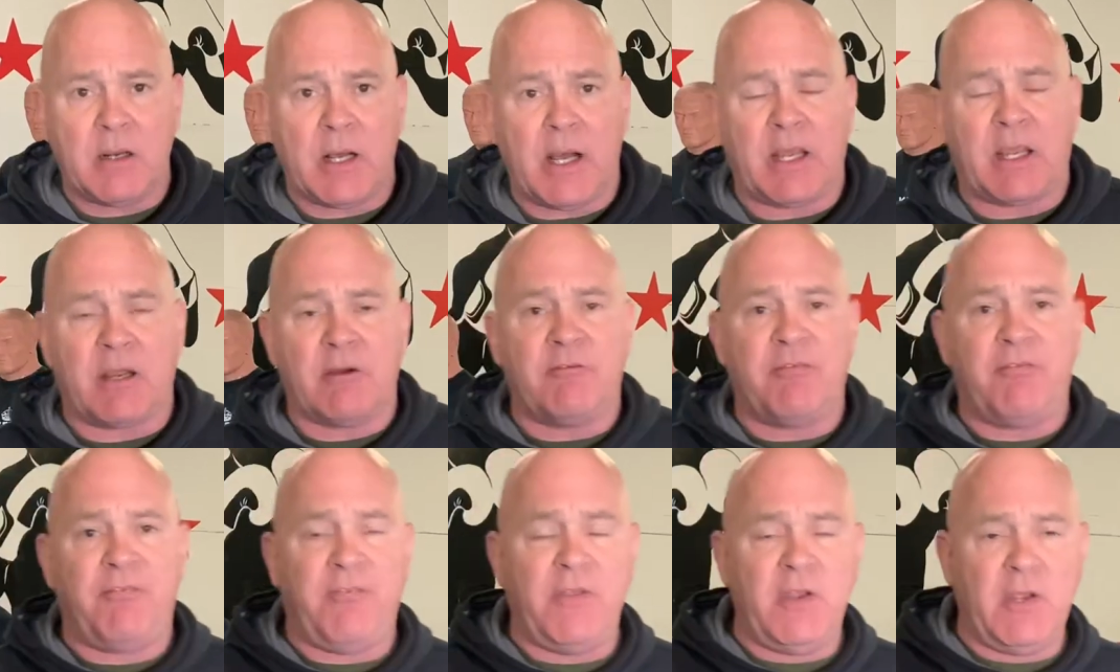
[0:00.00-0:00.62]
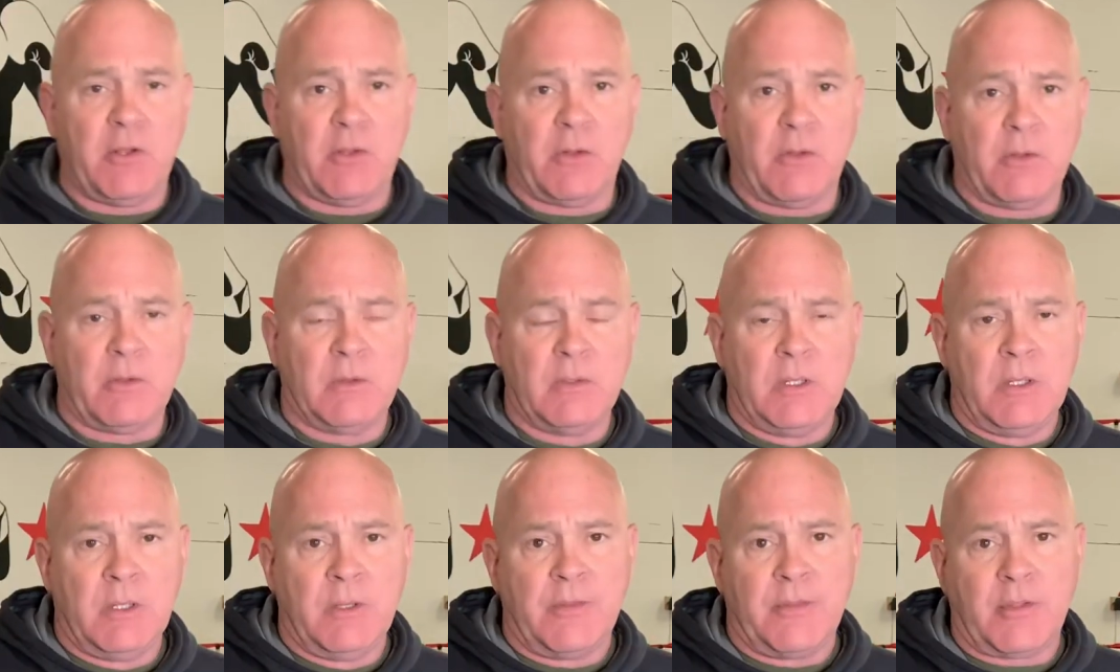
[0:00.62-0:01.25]
I can feel
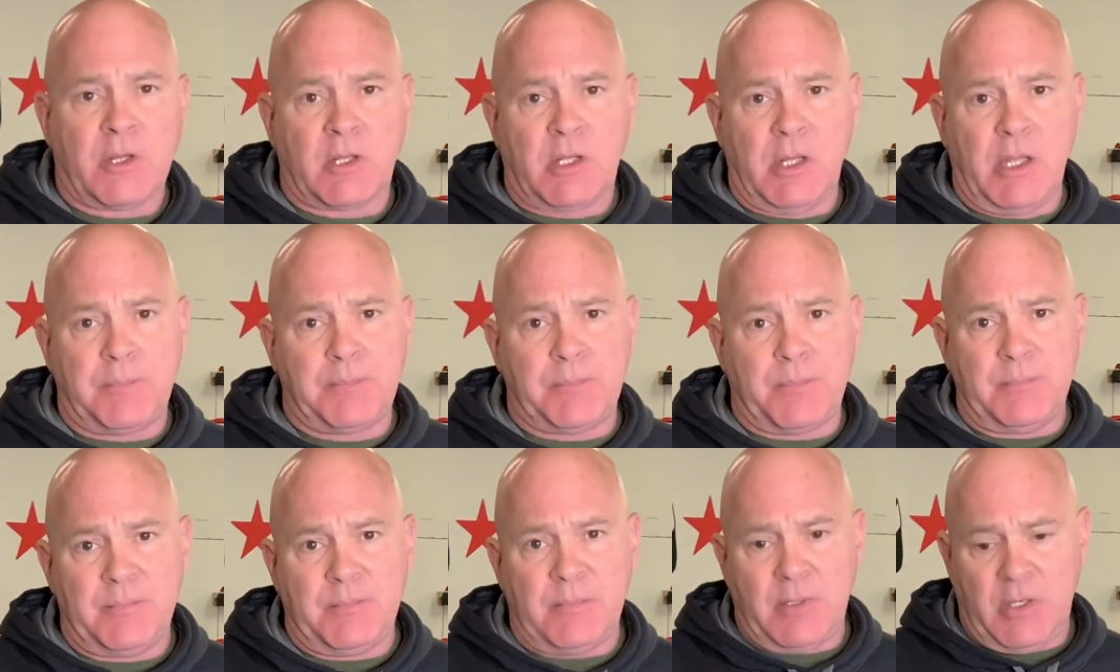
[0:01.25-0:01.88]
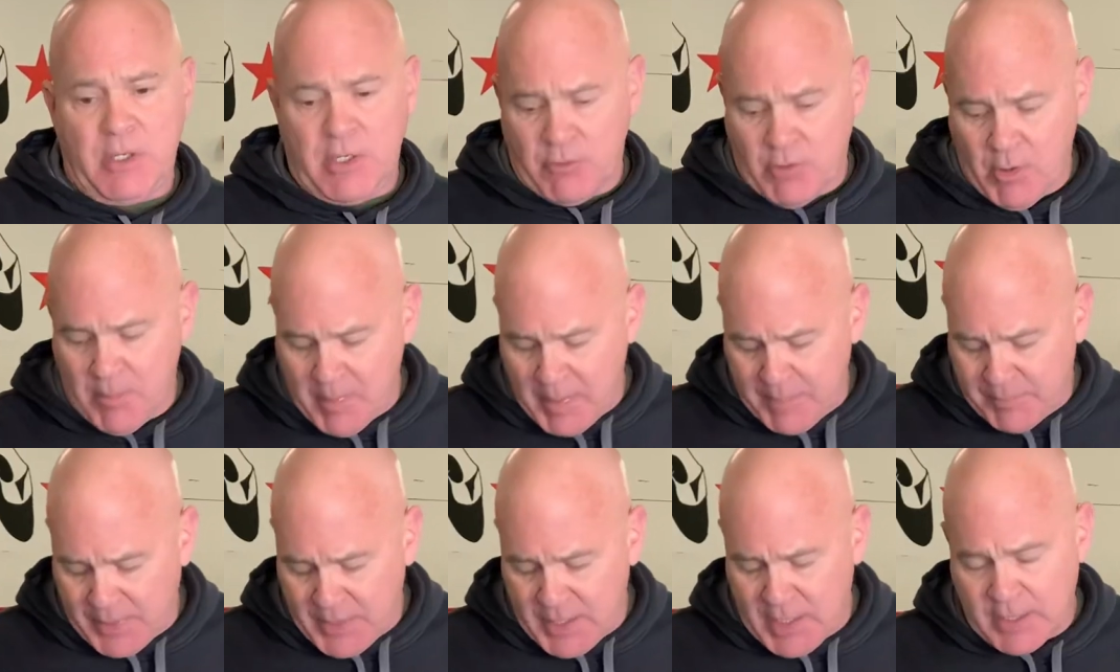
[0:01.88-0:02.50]
the clip here on
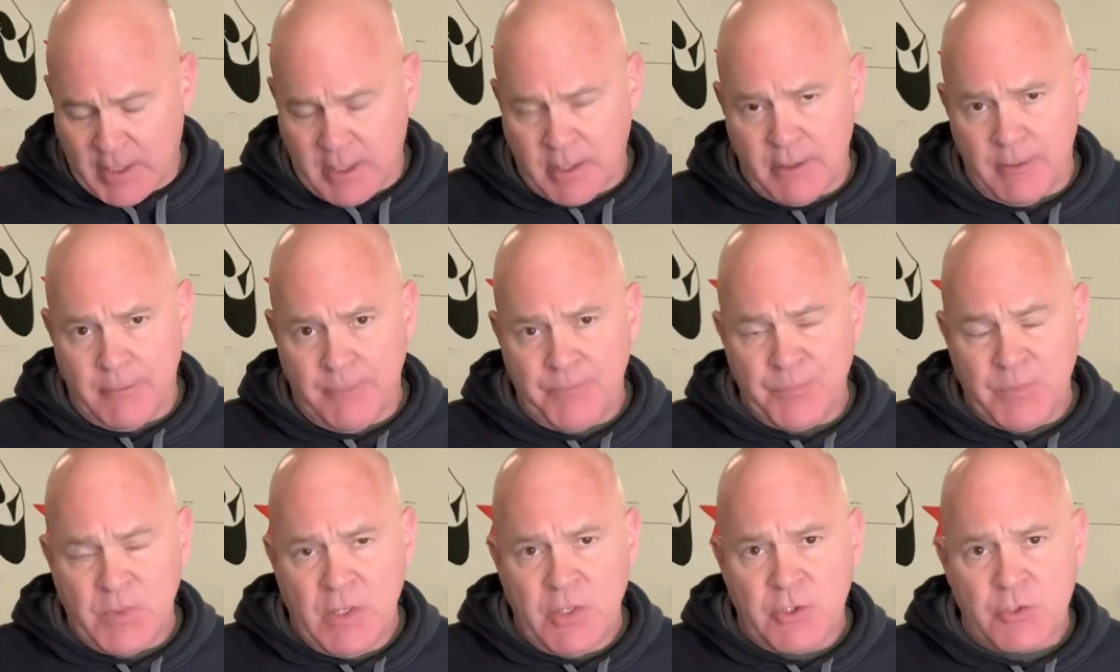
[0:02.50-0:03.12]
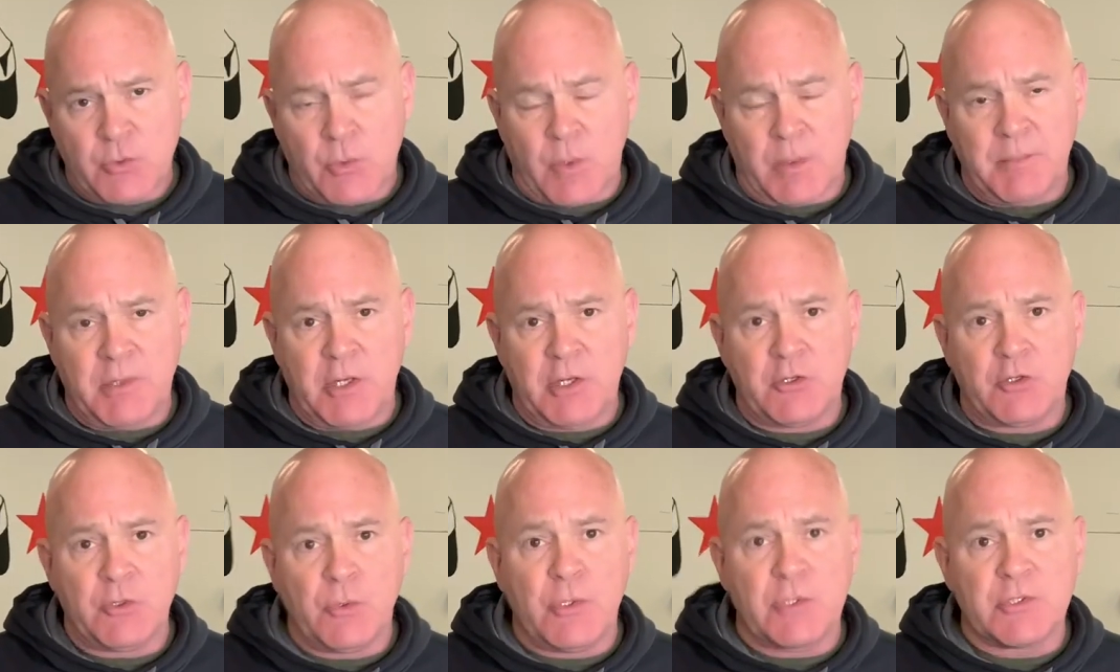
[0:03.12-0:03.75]
my pocket. So what I'm
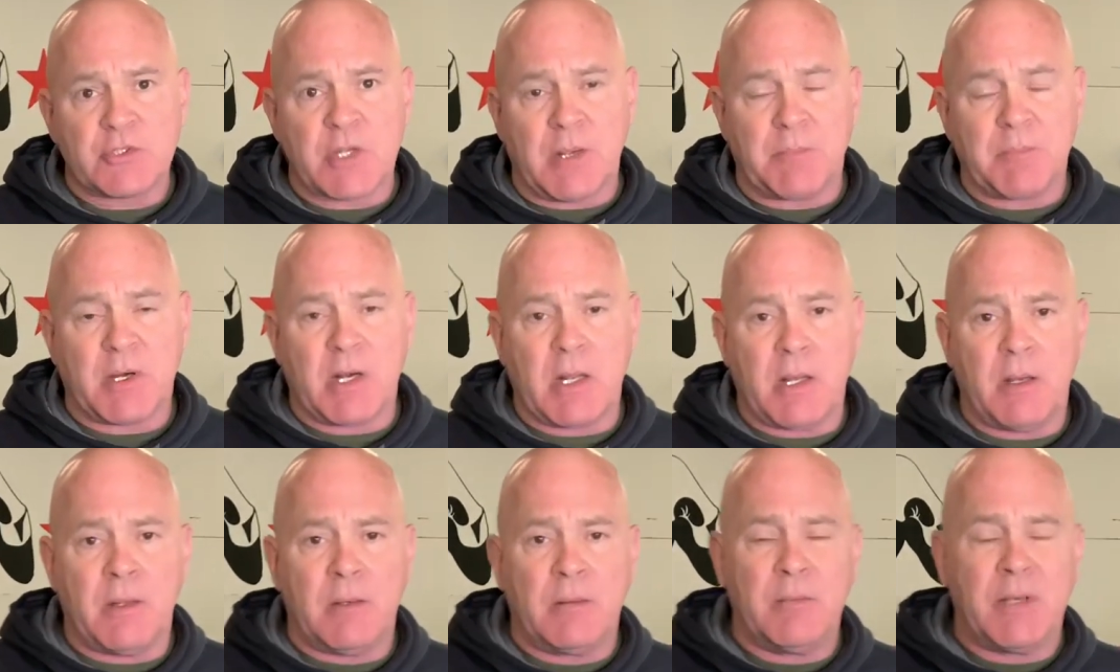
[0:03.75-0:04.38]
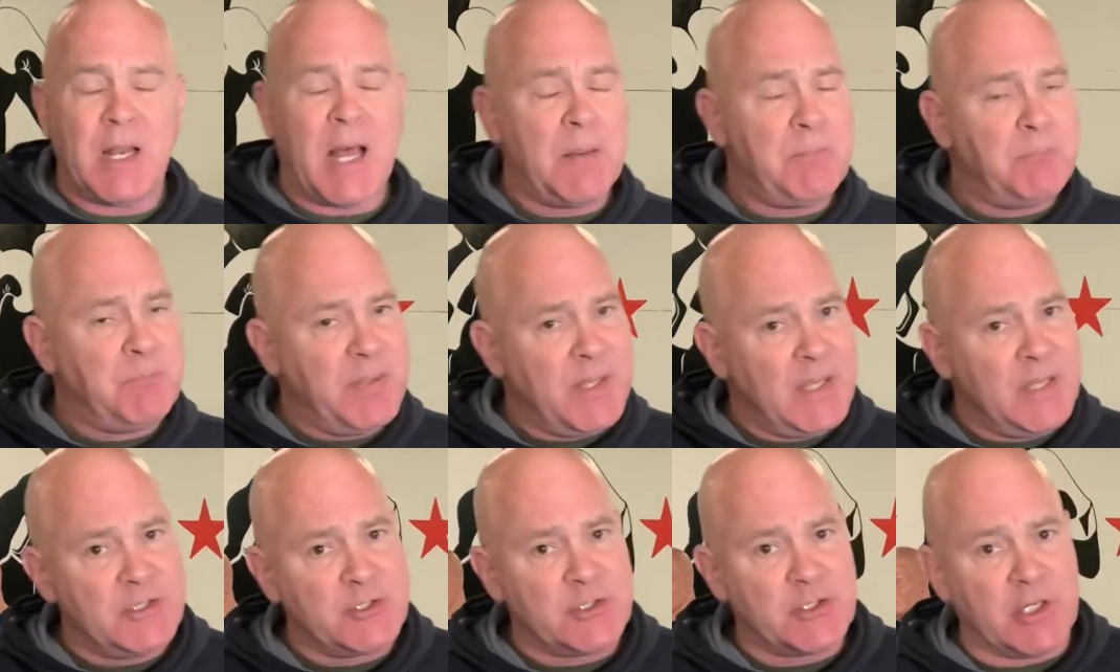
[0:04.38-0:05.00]
going to do is I'm going to not
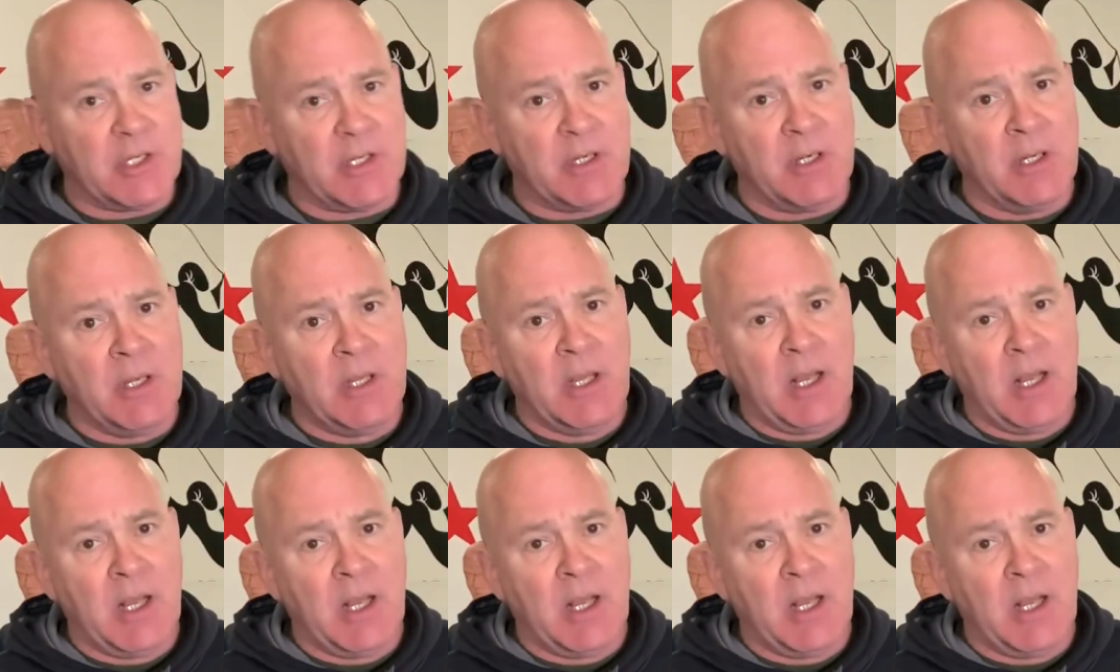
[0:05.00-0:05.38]
pinch it.